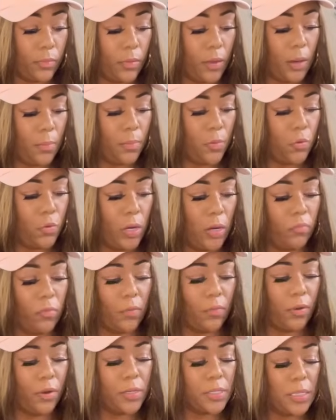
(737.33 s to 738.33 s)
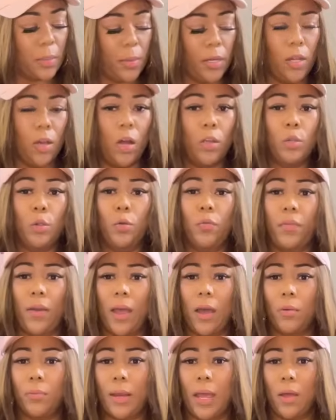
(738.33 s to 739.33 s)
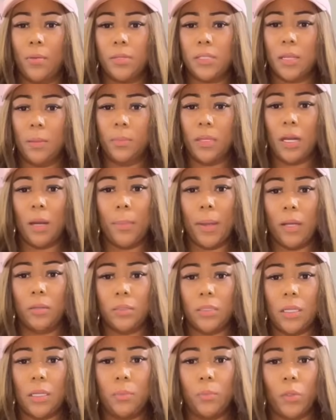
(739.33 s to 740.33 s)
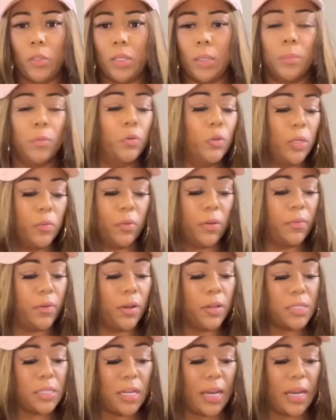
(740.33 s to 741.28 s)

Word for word: The Moon in reverse. Some of y'all, you found out something about them with the Moon in reverse,